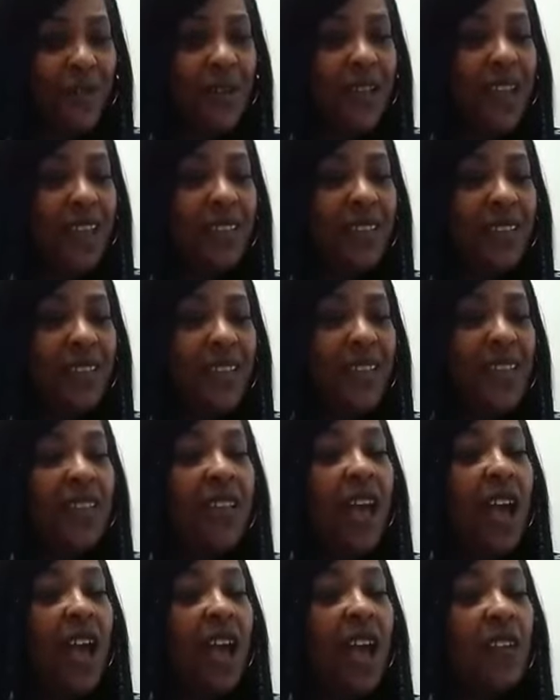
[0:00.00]
Okay.
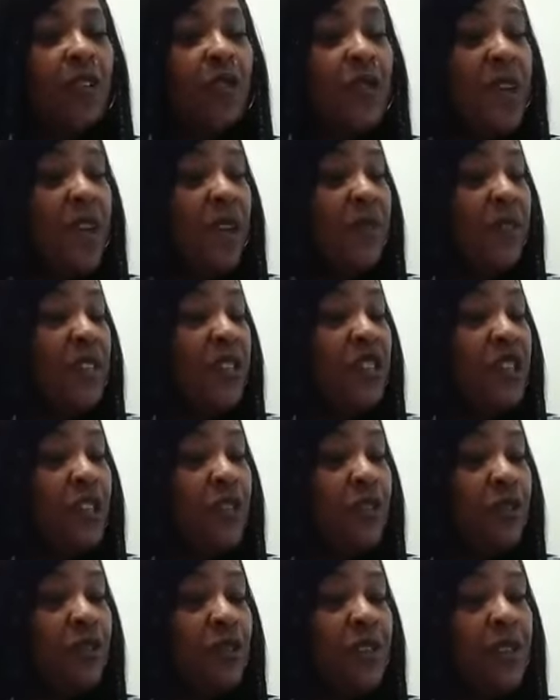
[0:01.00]
Yeah. Do you have any
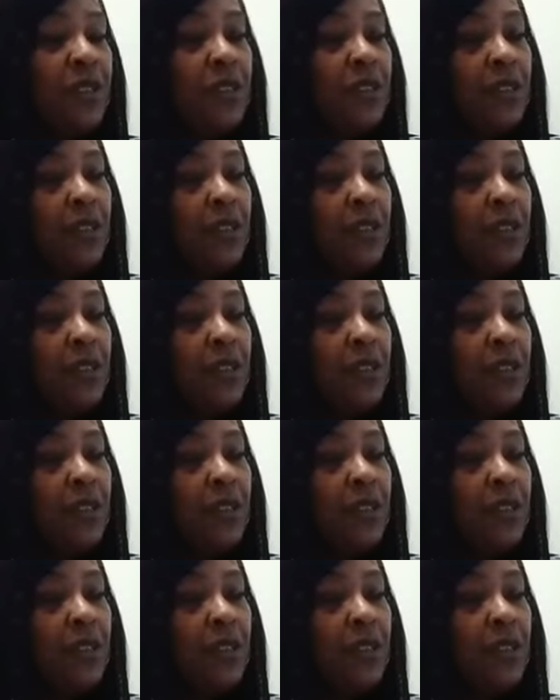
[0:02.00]
children?